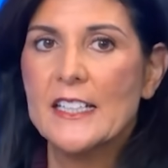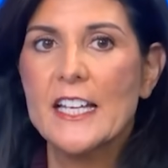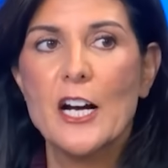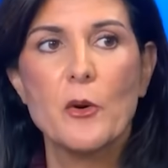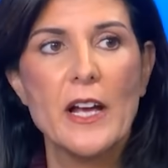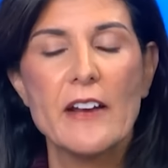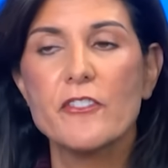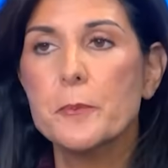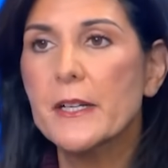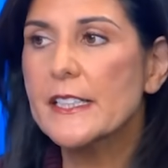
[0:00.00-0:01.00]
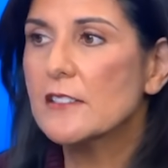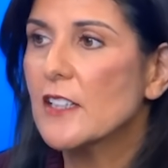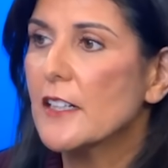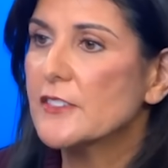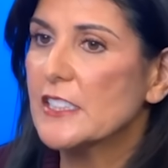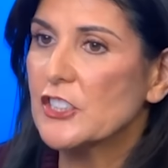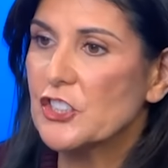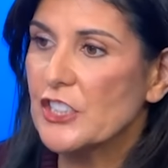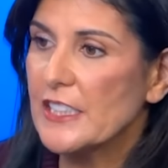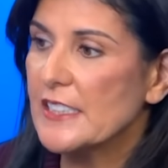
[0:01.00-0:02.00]
Now, everybody loves that
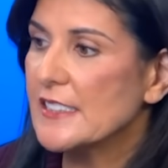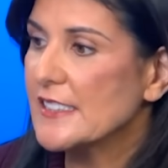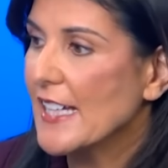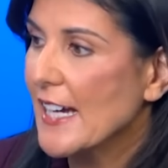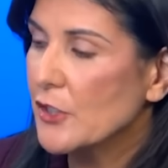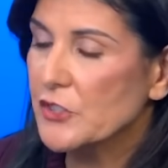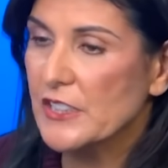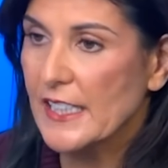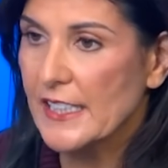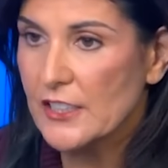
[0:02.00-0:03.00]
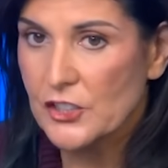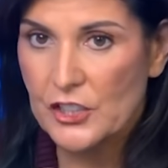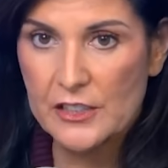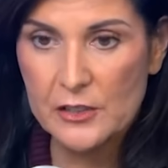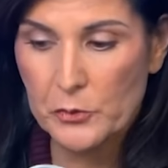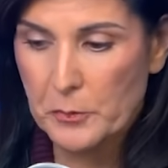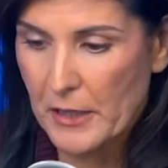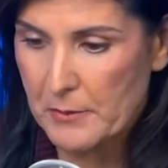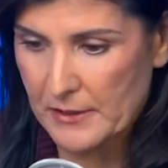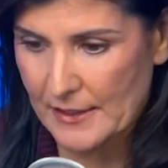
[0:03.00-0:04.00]
she is now saying she's a
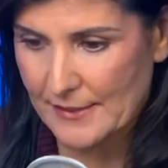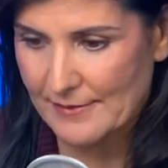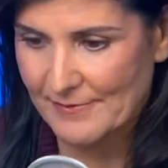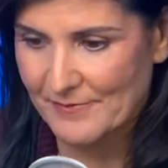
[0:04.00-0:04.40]
Republican.